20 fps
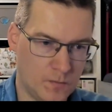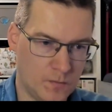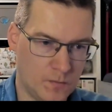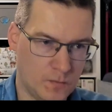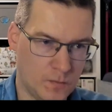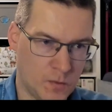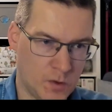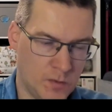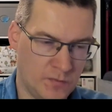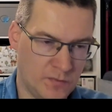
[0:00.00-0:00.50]

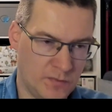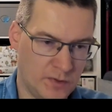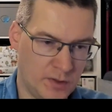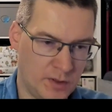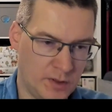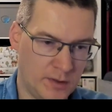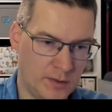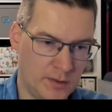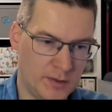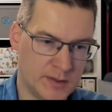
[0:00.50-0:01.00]

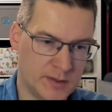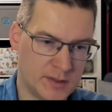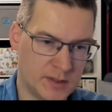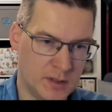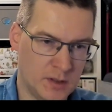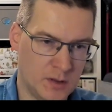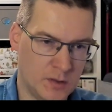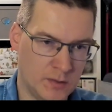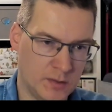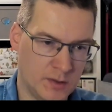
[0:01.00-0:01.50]
hopefully is
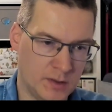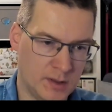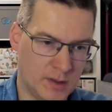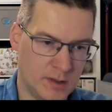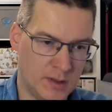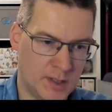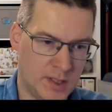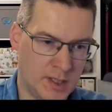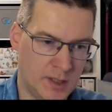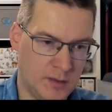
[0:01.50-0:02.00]
now
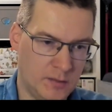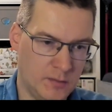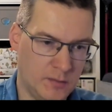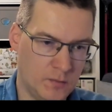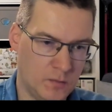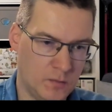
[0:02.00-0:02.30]
done.